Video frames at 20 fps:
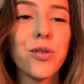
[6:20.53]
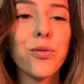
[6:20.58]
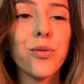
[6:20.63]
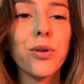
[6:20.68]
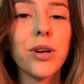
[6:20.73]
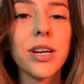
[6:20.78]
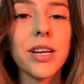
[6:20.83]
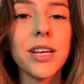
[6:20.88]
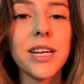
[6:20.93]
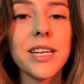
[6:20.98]
We're
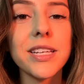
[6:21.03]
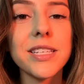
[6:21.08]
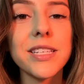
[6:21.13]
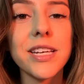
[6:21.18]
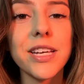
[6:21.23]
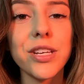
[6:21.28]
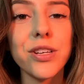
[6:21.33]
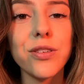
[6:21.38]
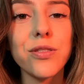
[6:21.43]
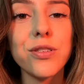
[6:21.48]
going to
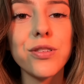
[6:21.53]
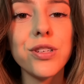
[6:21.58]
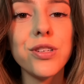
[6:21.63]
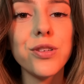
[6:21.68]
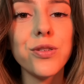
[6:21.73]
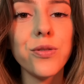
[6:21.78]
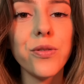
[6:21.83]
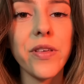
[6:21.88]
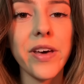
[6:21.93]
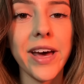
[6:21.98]
continue to
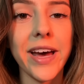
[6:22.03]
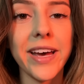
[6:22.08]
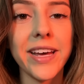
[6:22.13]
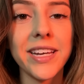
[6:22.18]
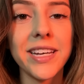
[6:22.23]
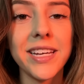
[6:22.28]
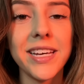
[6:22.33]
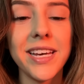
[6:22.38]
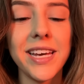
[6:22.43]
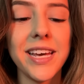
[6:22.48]
do that,
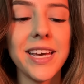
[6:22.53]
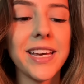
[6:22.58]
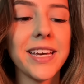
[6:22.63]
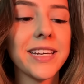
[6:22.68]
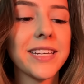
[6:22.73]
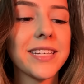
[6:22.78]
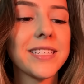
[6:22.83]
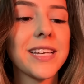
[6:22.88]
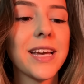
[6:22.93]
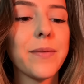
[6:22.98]

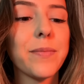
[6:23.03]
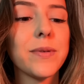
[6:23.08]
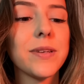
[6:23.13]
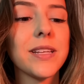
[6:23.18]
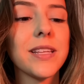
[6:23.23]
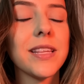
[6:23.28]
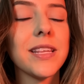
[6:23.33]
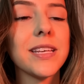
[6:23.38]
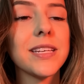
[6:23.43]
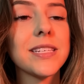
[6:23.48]
except
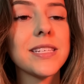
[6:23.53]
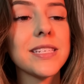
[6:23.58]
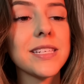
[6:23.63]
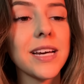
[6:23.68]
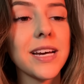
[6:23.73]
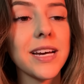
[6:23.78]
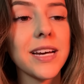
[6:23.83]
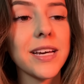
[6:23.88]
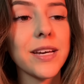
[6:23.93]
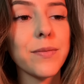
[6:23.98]
this
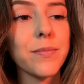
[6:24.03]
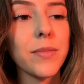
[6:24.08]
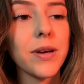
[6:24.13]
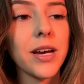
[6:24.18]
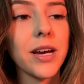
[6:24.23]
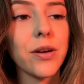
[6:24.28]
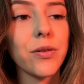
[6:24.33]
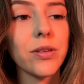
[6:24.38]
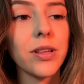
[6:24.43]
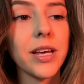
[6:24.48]
time
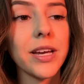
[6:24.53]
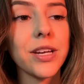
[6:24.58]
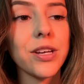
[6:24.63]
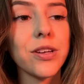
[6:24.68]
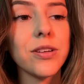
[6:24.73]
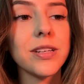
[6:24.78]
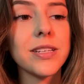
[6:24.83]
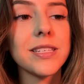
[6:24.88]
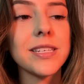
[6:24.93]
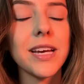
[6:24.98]
I would like
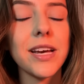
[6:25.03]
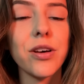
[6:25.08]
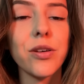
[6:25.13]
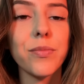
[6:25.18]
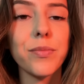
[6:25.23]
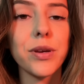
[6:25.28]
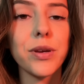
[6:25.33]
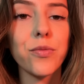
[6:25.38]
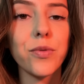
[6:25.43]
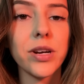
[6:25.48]
you to tell
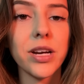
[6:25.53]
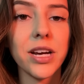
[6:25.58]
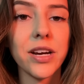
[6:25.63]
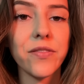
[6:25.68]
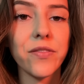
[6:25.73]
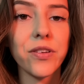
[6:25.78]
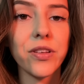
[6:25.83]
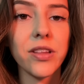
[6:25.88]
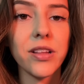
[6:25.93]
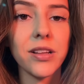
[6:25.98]
me
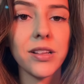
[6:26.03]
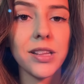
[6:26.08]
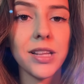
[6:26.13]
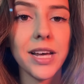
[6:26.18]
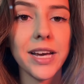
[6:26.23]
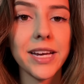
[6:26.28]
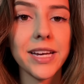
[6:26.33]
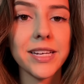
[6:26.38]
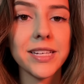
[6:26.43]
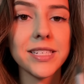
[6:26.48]
whenever the
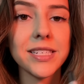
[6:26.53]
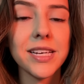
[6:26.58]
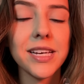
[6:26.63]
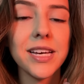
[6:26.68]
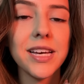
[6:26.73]
light